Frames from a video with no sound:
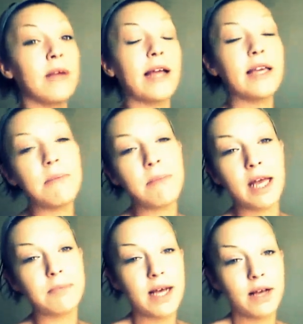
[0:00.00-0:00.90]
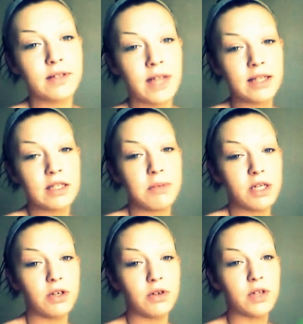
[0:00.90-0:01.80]
I keep makeup towels next to me
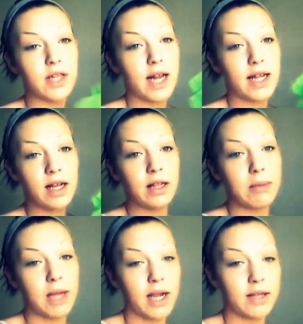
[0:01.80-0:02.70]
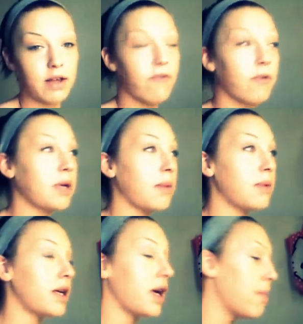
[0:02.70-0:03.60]
too so that I can clean my hands off from time
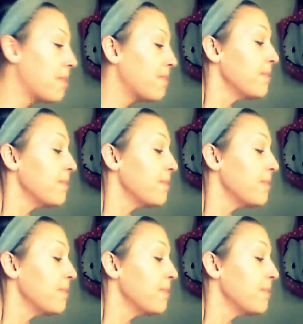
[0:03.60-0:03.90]
to time.